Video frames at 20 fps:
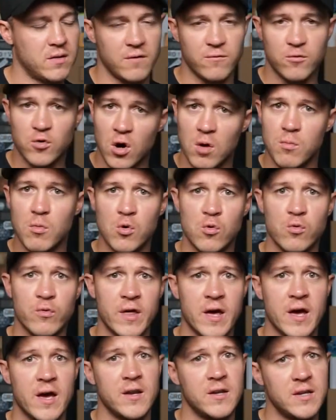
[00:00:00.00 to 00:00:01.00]
They've got them all
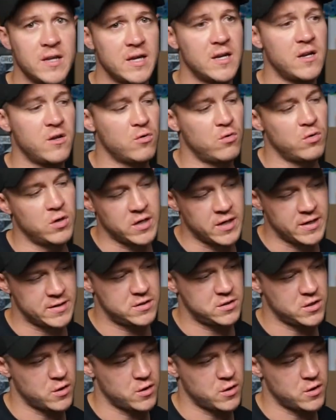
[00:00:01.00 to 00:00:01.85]
there neatly organized.